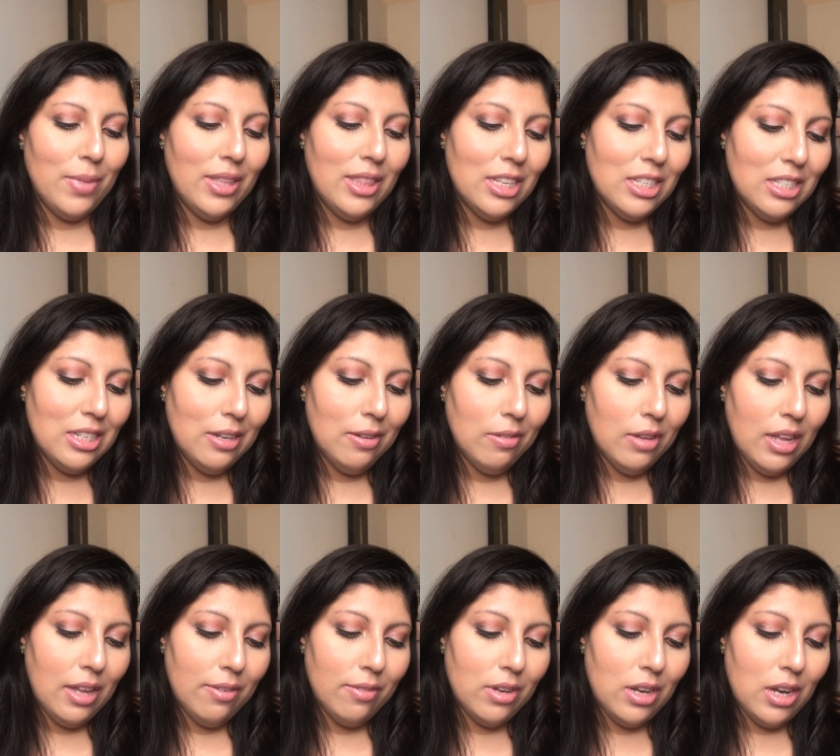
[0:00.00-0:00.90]
it doesn't
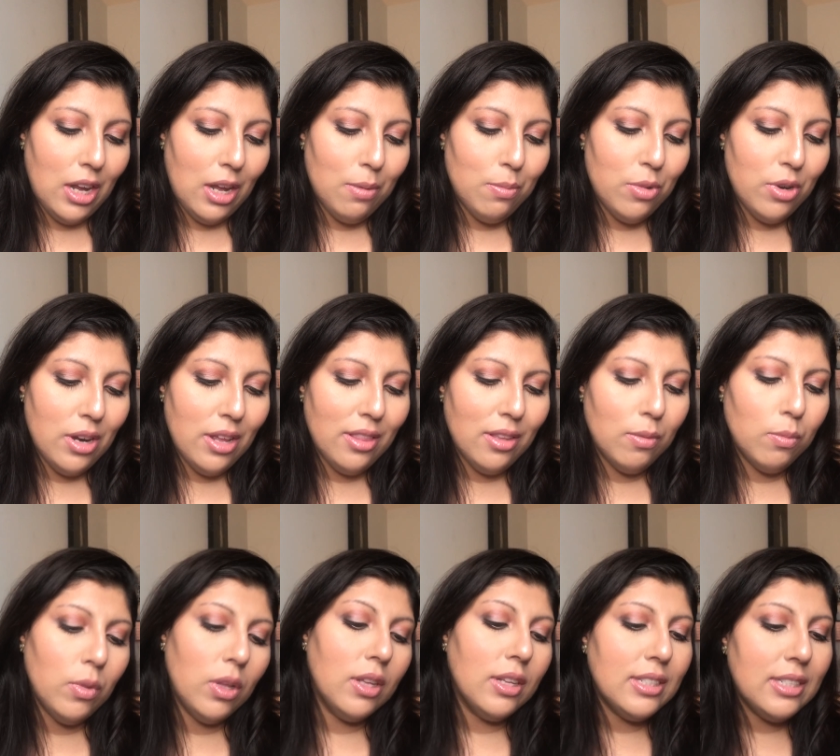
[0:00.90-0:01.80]
even have a name or
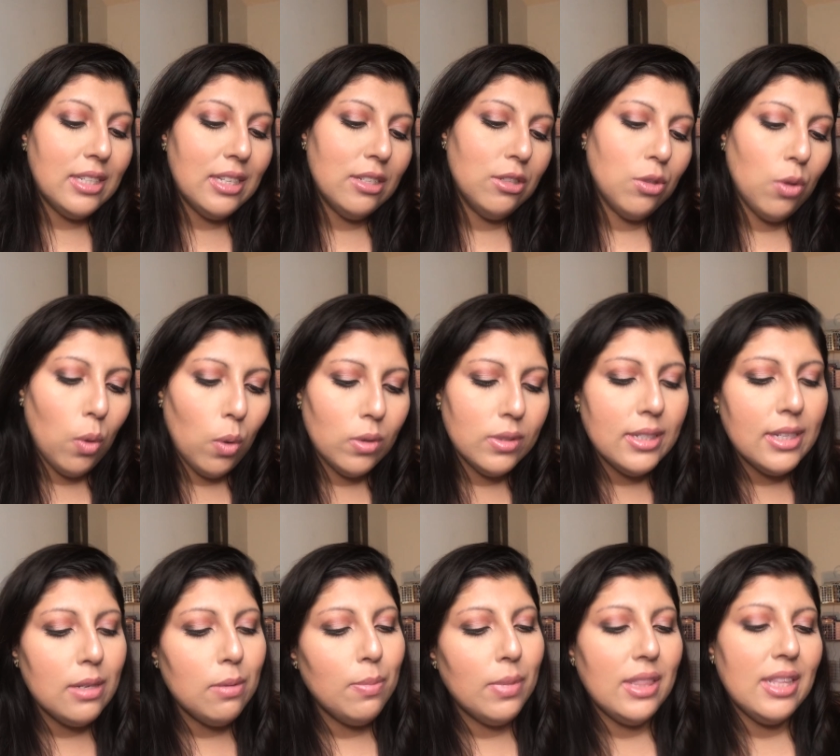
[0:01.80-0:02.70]
nothing. Well, it says
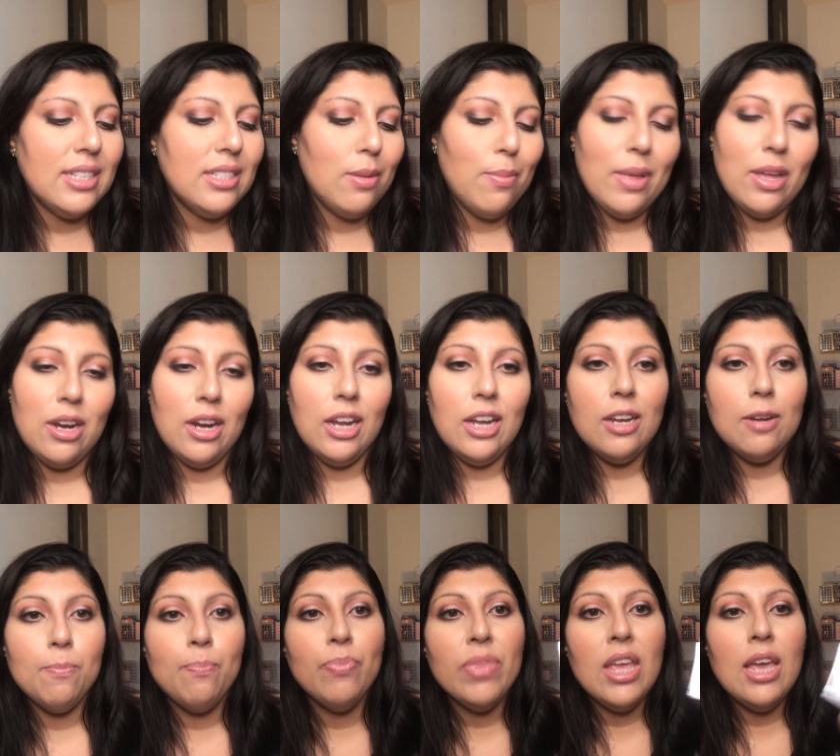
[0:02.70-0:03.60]
golden, but that's about
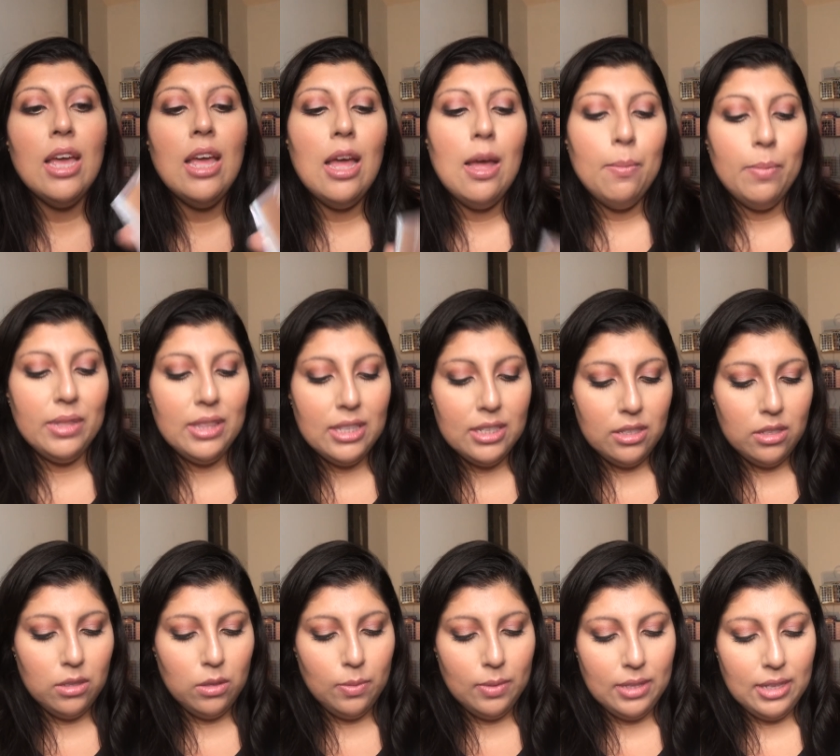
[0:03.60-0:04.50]
it. But
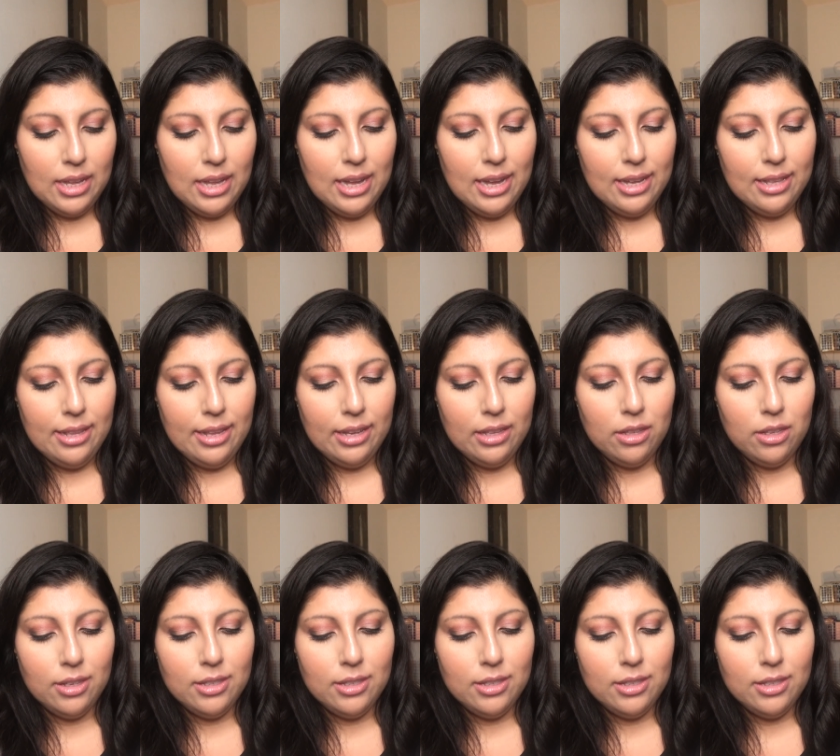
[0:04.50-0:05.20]
this is what the highlight